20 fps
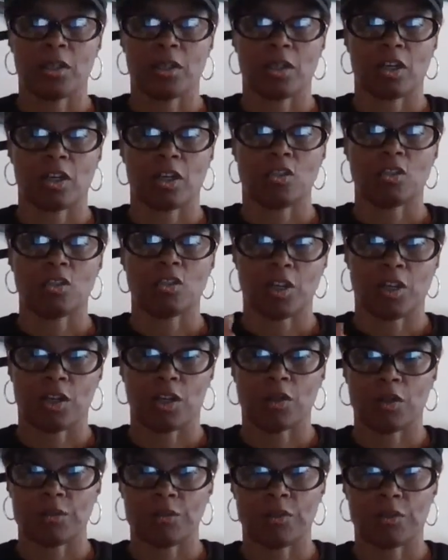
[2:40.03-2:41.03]
coach a
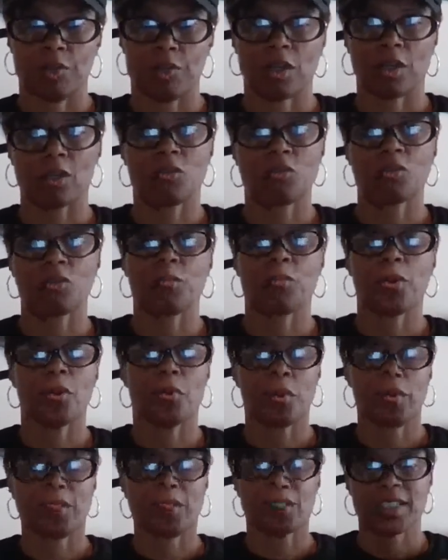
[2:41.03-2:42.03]
group on
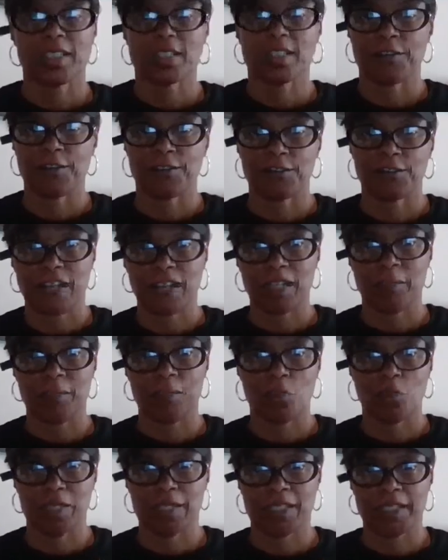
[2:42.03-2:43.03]
Wednesdays and Friday
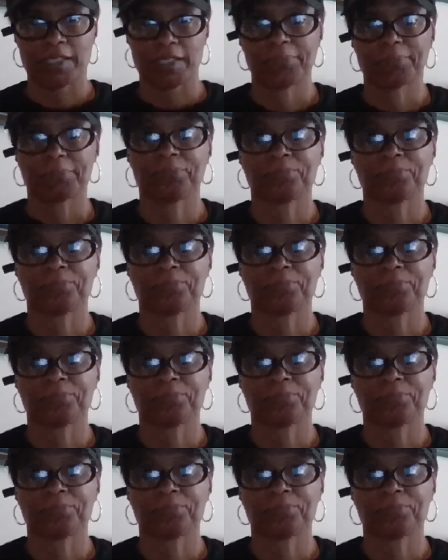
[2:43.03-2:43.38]
mornings,